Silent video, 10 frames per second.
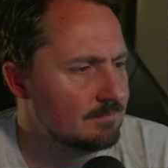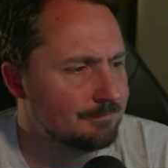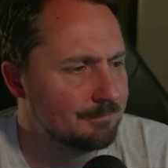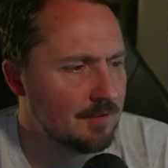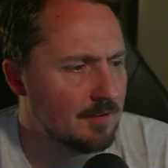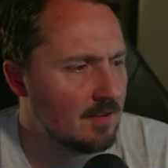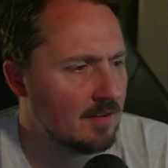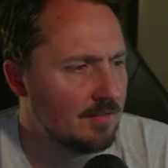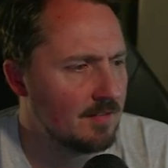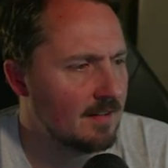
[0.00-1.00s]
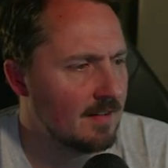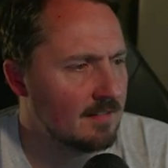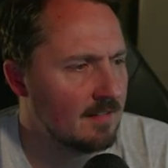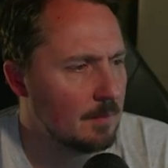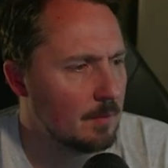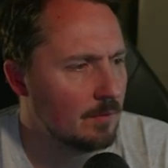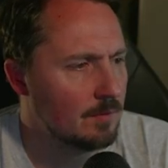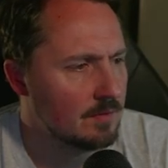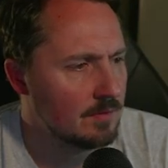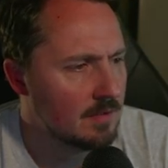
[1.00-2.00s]
Sucker for a nice label.
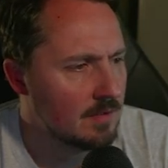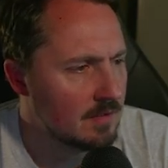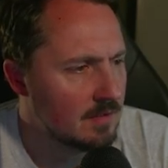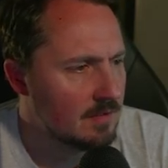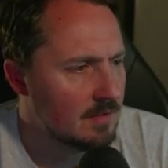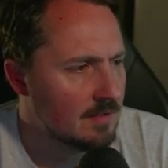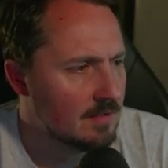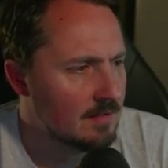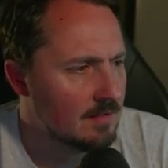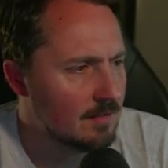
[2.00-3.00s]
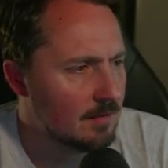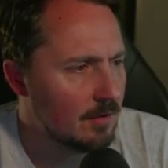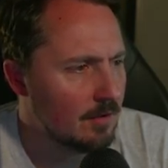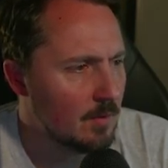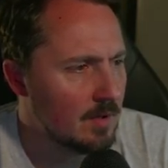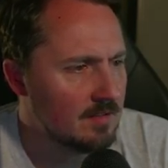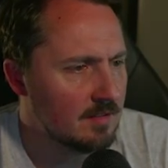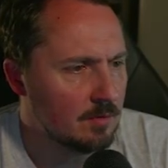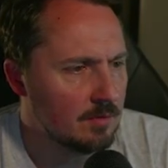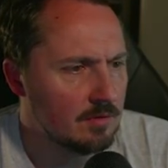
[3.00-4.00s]
Just look at the wee seals.